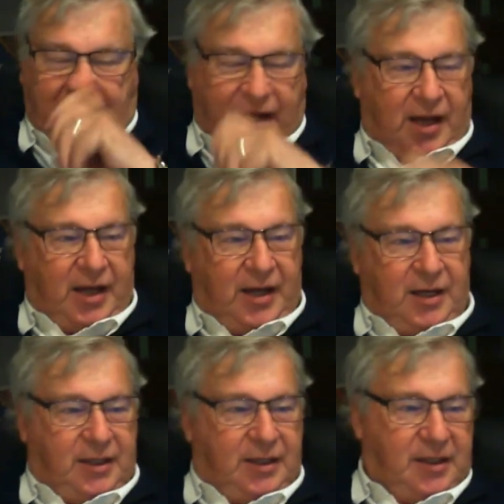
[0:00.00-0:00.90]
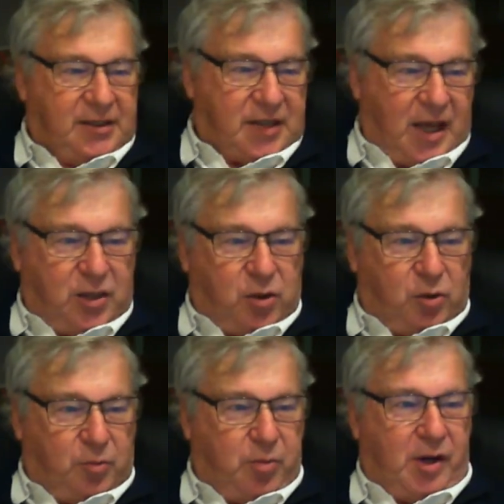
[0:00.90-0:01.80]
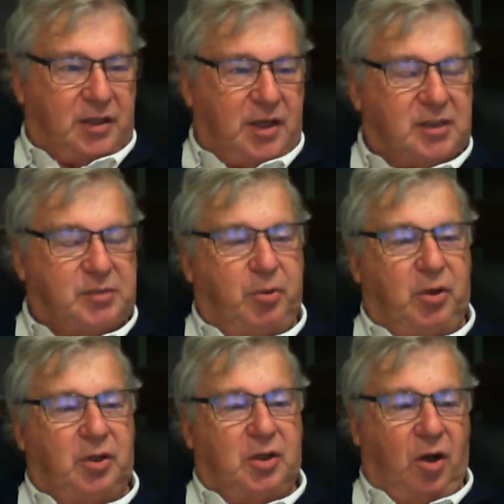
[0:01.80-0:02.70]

uh, is a Google product expert